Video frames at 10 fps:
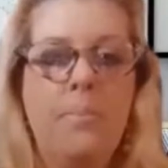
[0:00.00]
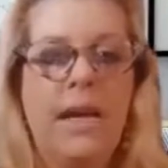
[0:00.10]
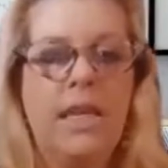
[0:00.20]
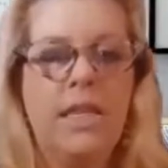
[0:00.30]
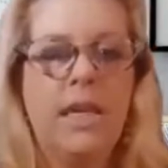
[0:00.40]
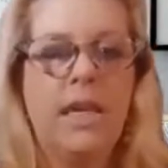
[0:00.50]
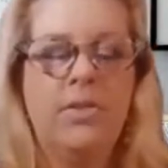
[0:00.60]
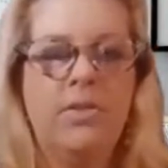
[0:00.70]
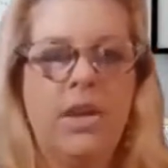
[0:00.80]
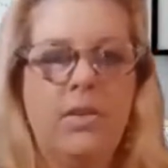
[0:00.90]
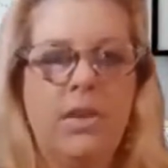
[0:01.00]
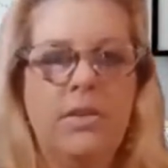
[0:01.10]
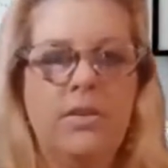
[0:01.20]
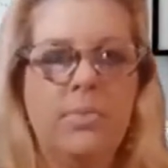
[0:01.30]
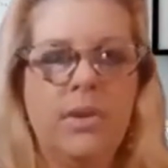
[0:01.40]
I think there is
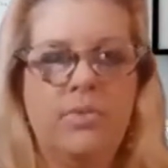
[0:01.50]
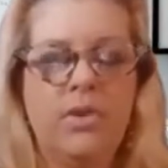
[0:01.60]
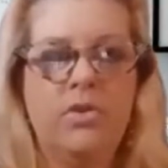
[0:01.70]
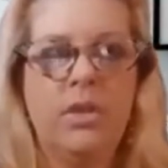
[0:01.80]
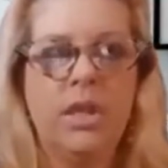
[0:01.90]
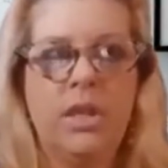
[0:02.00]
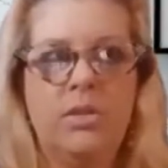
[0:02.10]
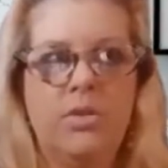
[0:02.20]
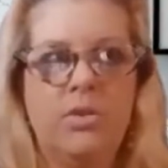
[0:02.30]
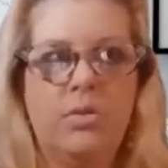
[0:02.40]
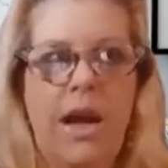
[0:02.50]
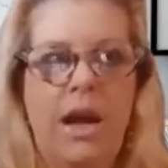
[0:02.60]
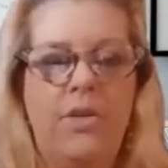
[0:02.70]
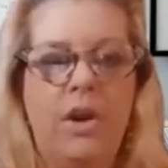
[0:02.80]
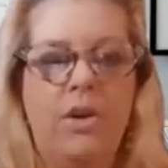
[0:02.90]
some confusion into
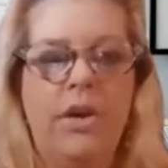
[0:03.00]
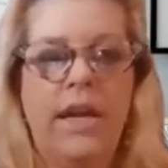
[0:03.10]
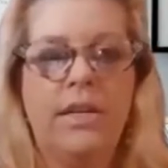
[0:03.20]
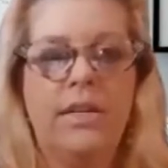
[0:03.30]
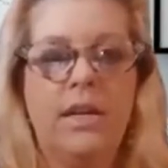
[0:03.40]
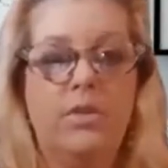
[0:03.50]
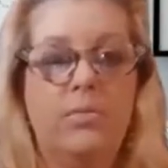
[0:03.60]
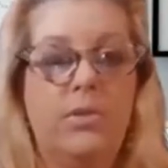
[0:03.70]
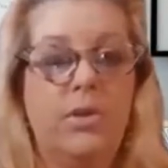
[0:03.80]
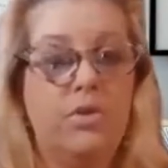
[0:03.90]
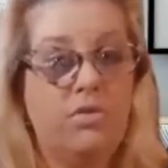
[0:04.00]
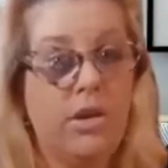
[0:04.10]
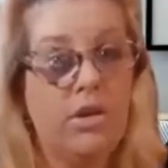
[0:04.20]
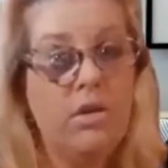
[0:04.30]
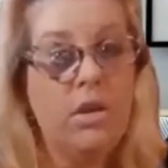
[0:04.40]
how the hurricane deductible is
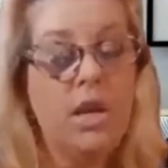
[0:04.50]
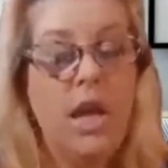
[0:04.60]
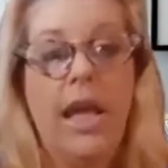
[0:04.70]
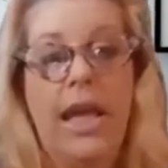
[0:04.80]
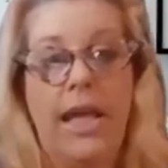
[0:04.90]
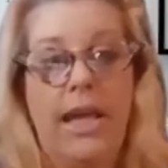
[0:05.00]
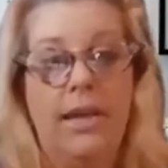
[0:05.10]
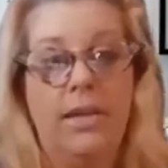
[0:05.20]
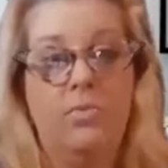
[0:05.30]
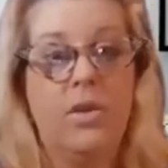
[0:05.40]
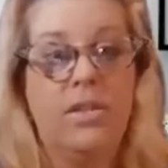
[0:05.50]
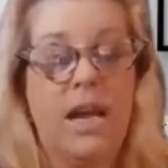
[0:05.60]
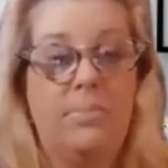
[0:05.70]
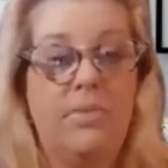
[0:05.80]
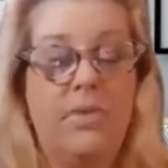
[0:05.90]
triggered and what
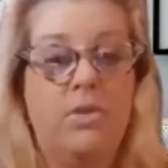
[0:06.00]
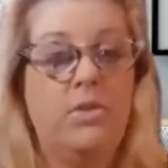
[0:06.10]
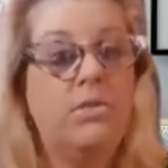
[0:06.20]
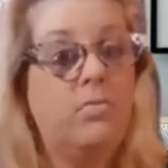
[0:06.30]
type of, there's